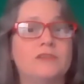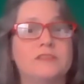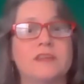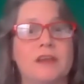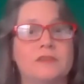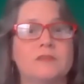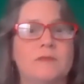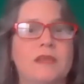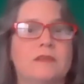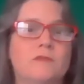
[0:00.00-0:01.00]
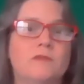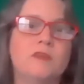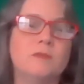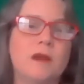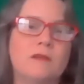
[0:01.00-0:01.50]
your desire to make a
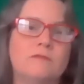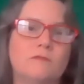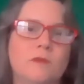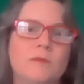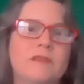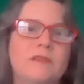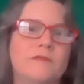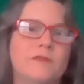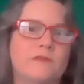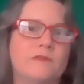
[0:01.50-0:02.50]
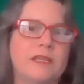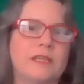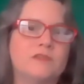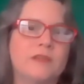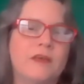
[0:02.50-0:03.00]
movie about women and their
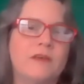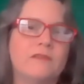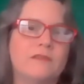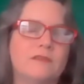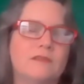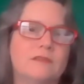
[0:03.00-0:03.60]
financial health?